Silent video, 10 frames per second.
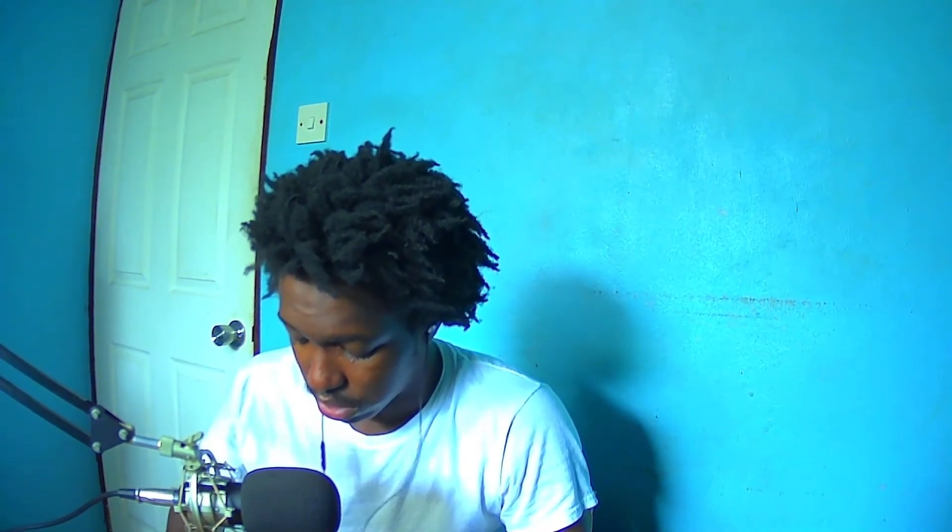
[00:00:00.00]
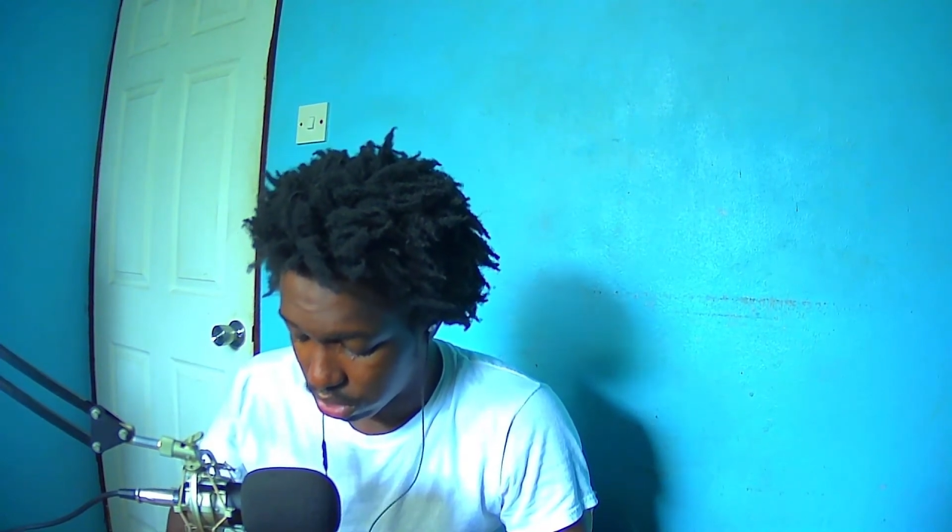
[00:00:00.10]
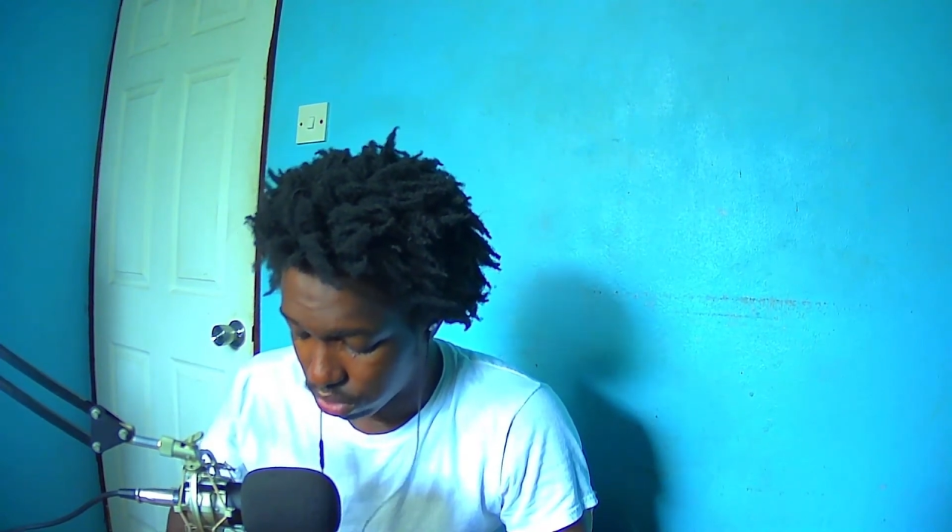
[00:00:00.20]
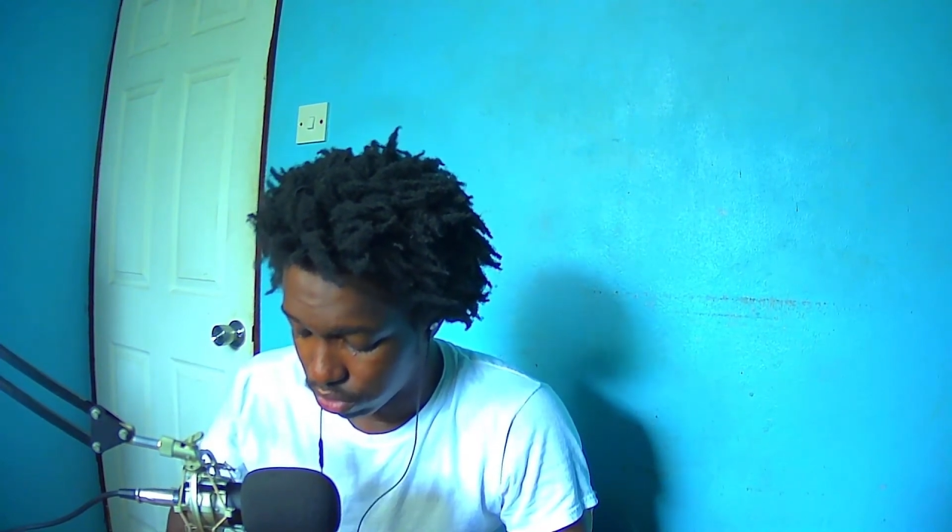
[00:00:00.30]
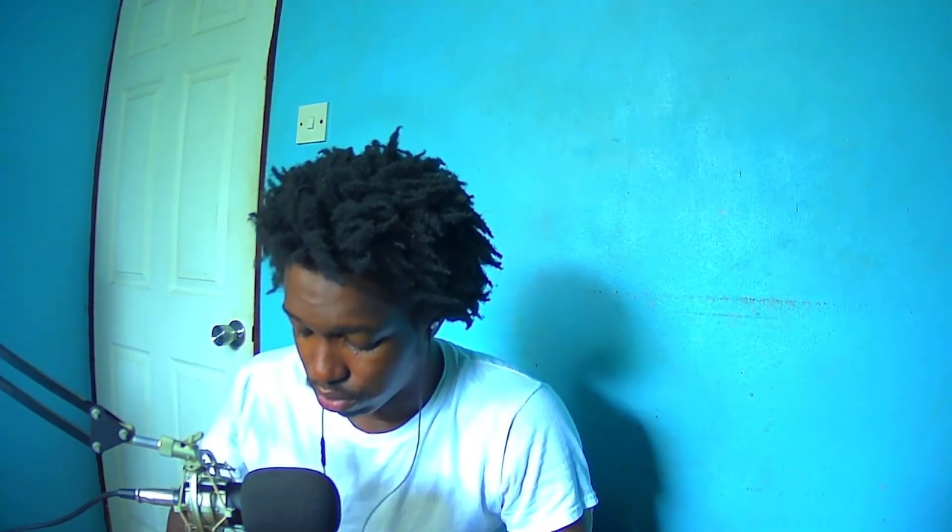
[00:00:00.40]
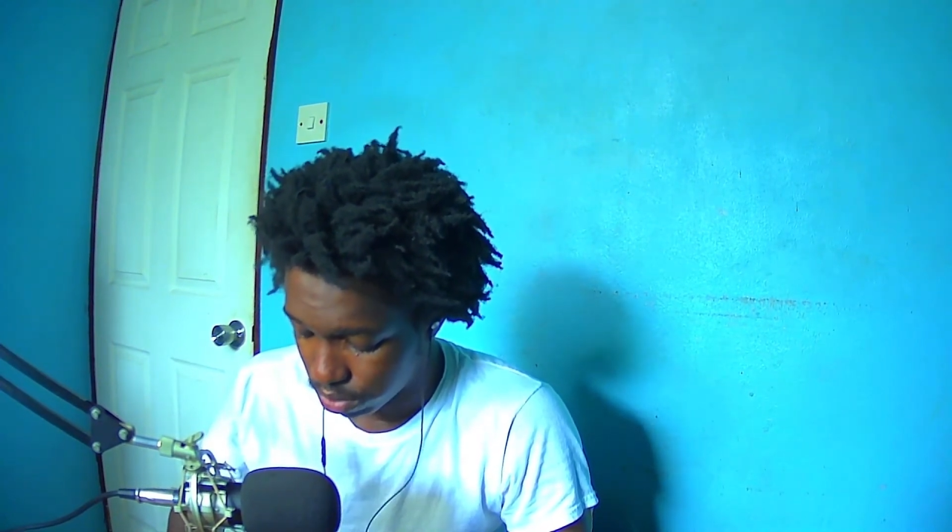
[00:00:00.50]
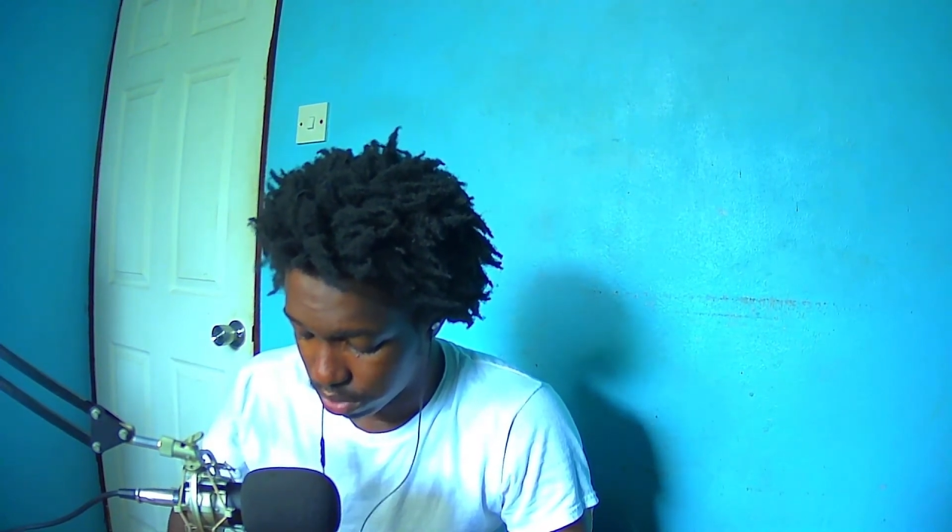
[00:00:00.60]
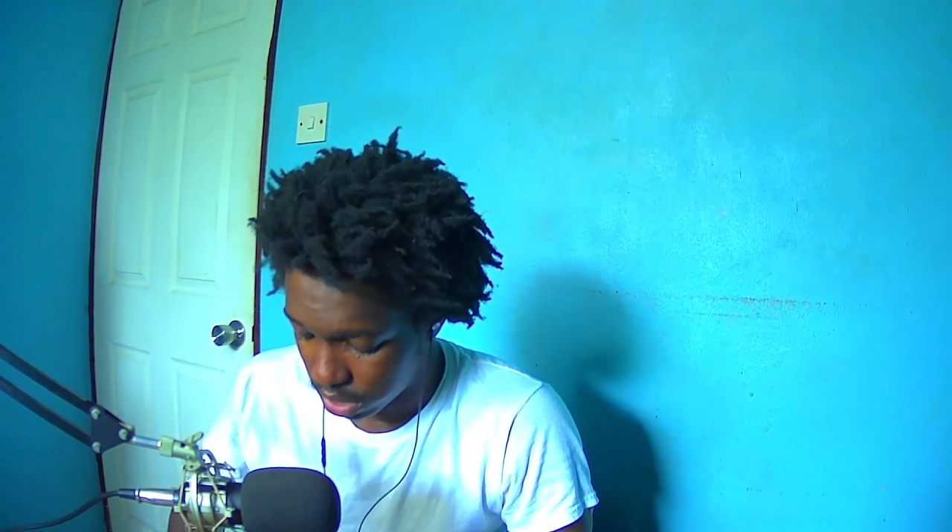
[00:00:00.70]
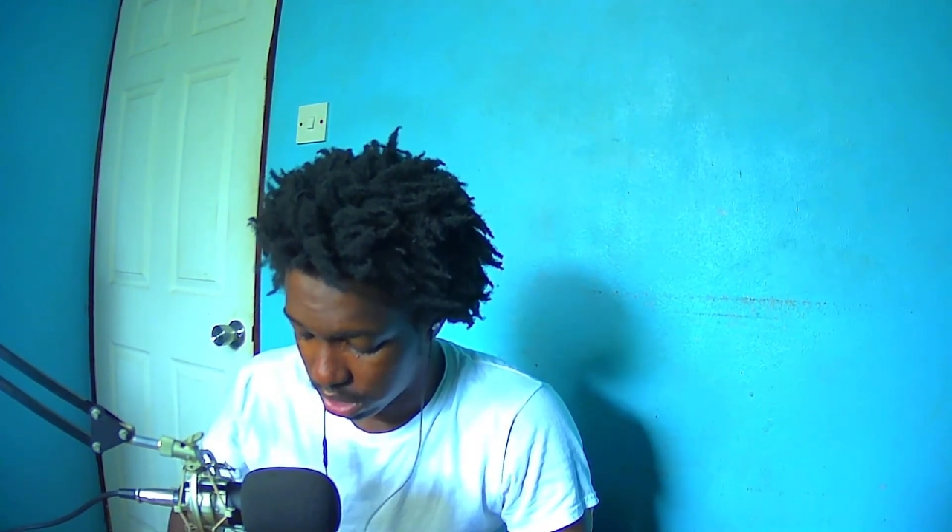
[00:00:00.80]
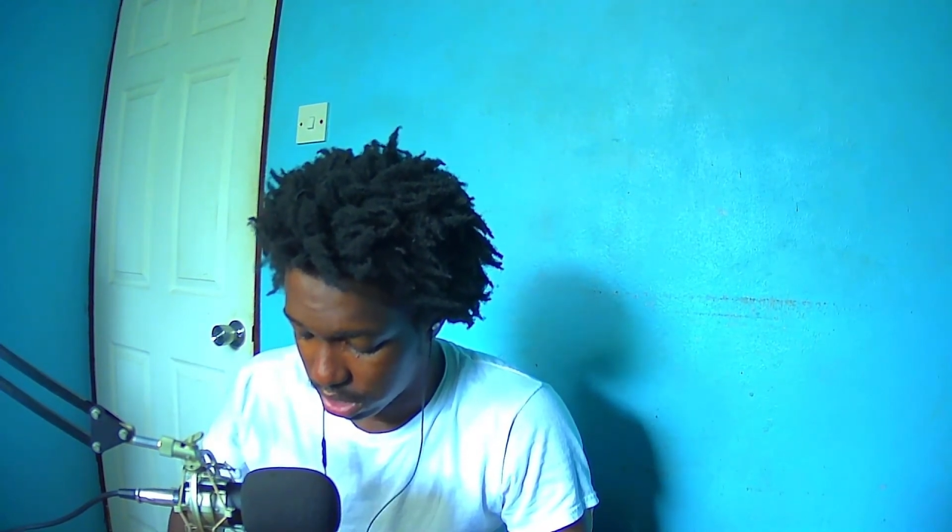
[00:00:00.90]
you
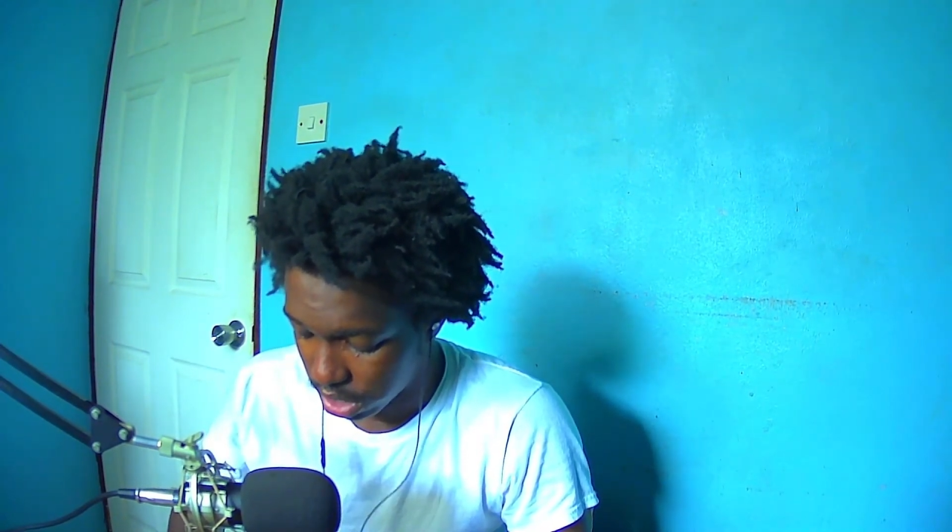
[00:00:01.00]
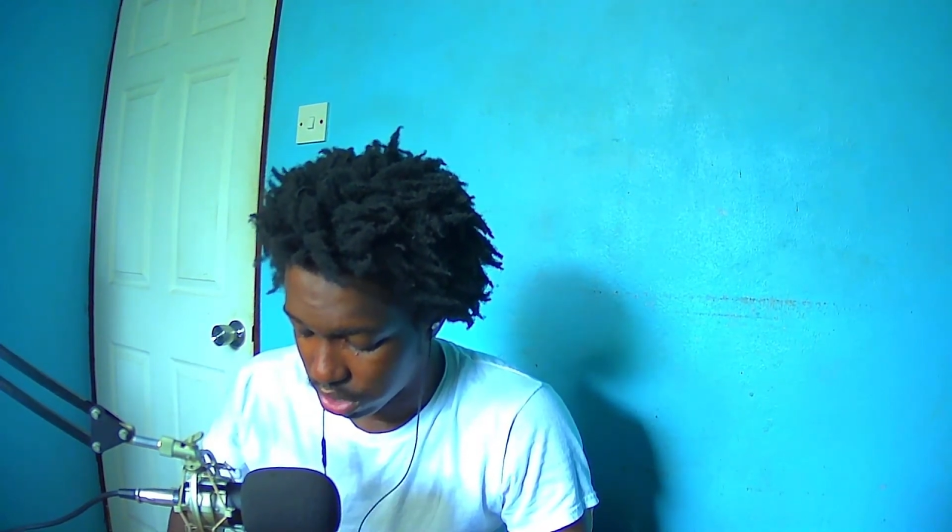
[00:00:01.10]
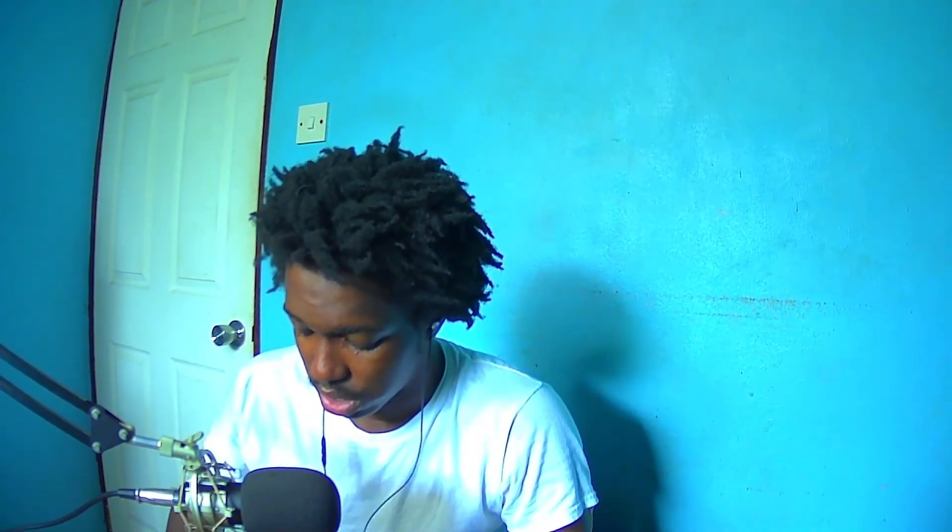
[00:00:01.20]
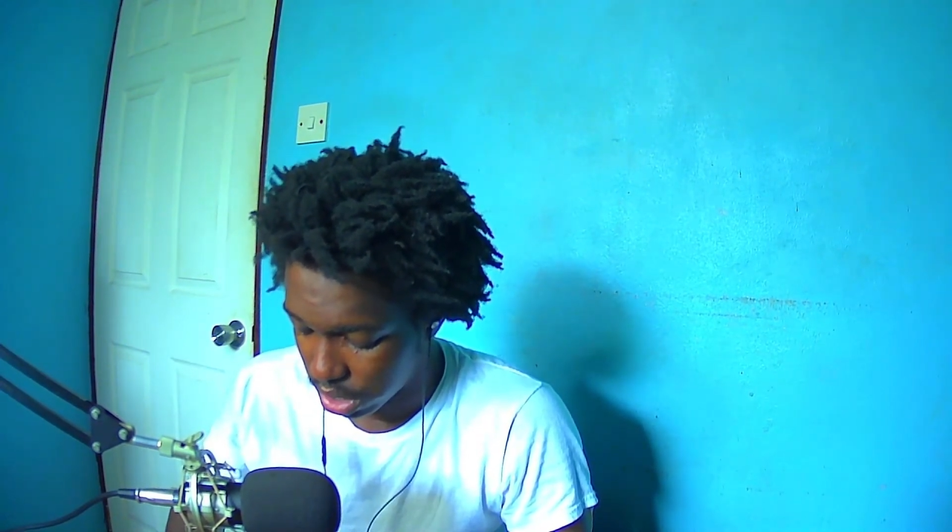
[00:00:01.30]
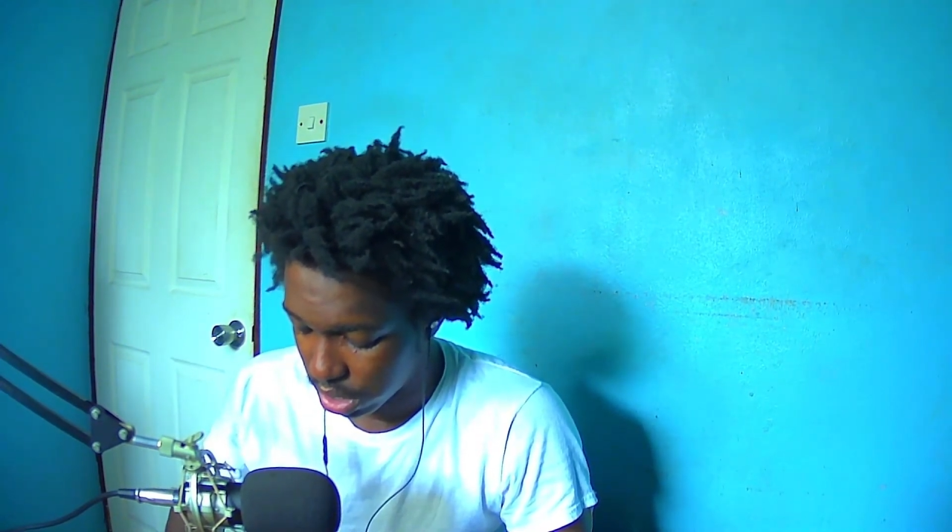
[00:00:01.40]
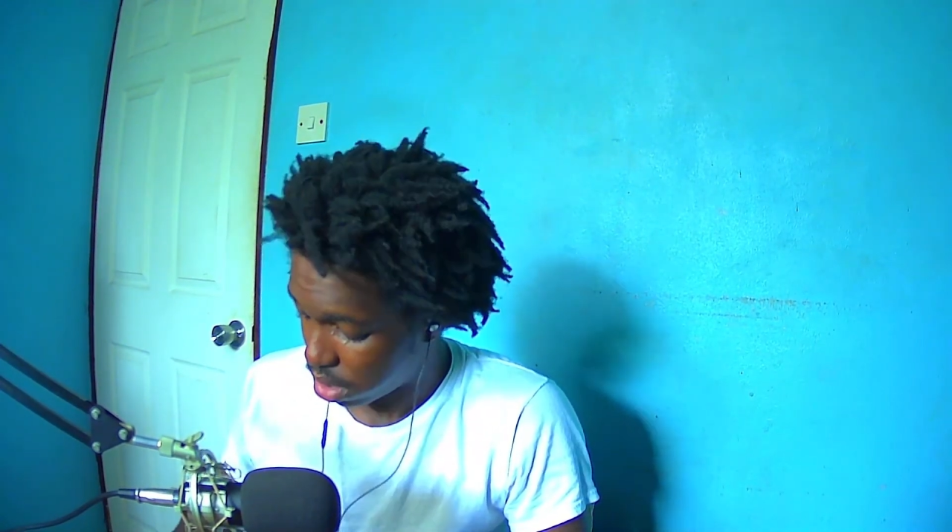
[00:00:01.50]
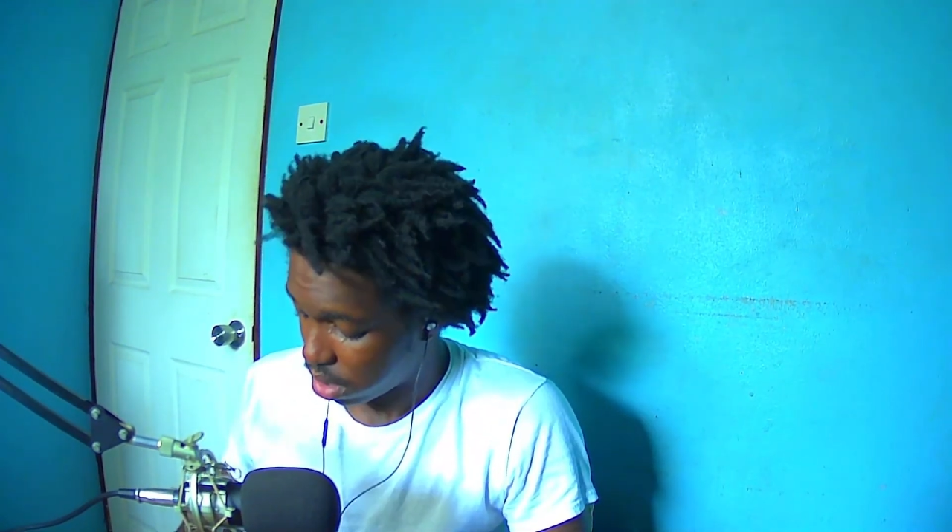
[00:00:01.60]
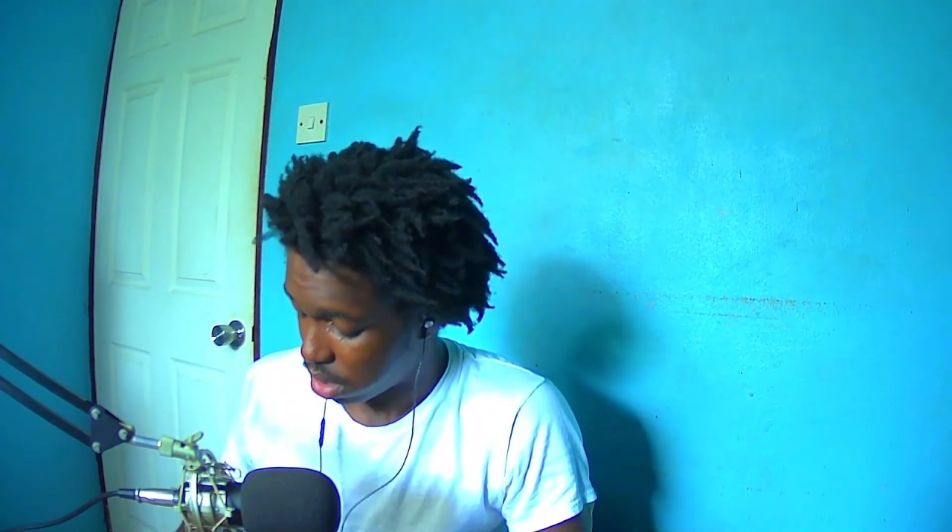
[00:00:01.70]
essentially,